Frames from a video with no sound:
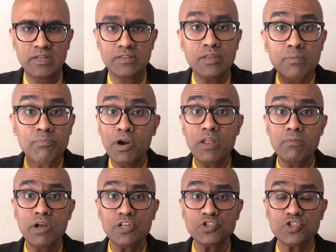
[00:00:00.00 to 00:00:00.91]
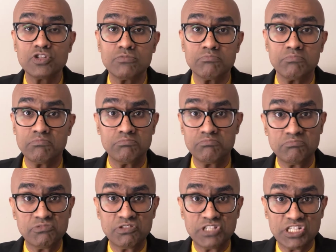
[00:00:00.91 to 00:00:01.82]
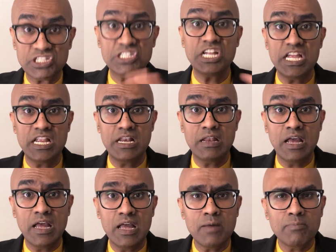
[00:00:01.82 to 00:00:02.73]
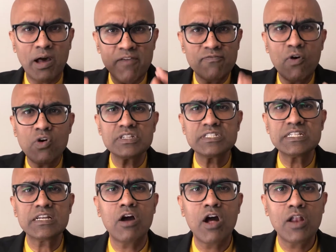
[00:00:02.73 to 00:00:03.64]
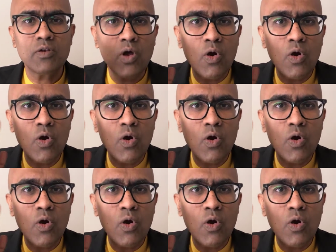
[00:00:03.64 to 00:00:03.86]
They pretty much succeed by focusing on